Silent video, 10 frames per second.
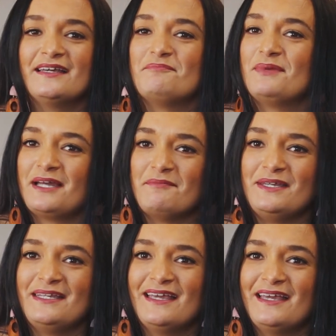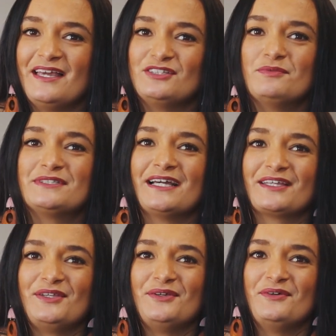But I mean, it's almost
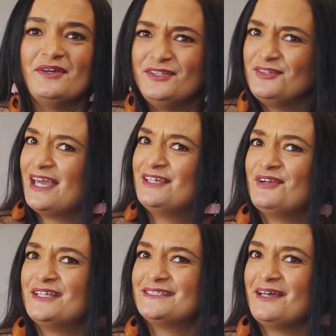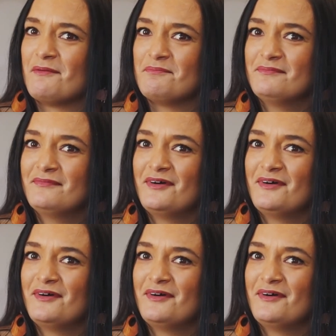like you get dressed up